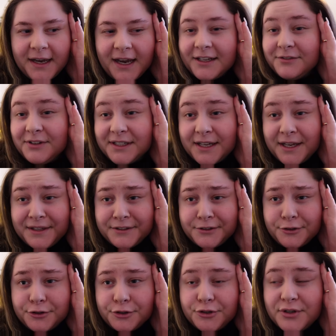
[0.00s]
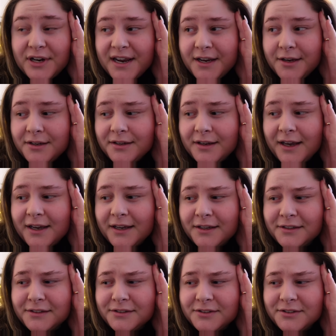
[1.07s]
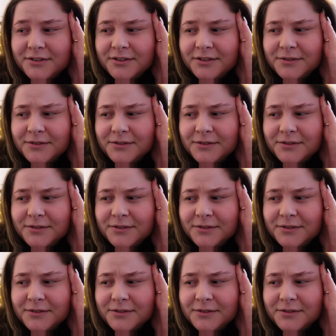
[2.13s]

advent calendar today and